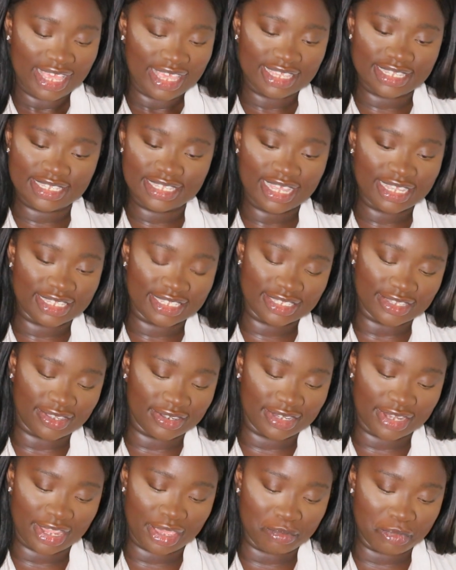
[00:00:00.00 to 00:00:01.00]
It's that
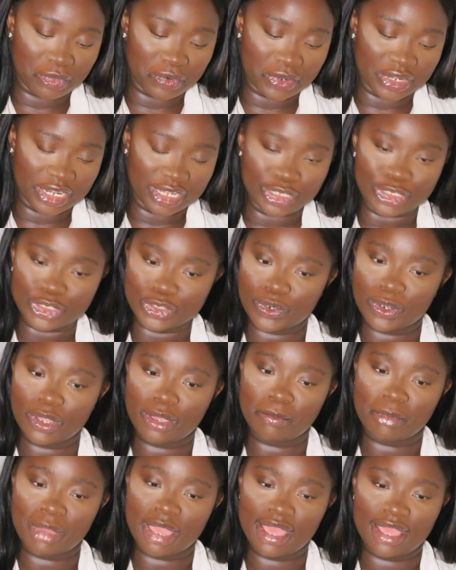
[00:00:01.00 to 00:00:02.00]
Sunday morning
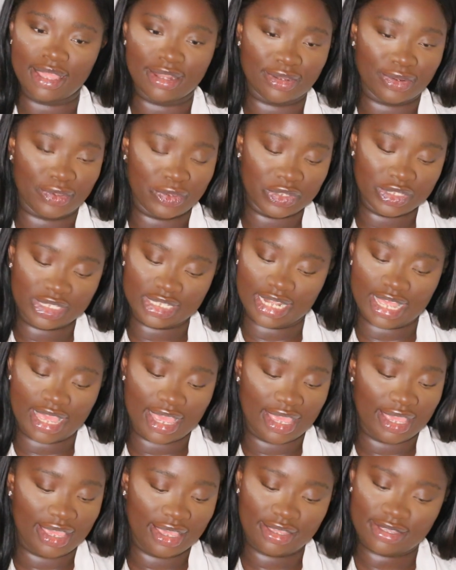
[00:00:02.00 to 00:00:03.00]
joy, man. God's
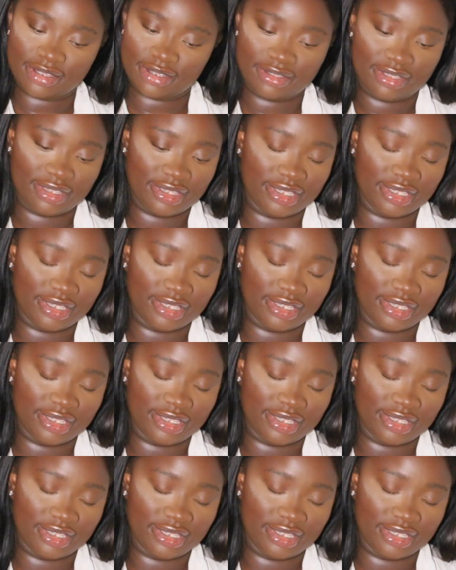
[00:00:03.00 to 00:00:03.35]
like,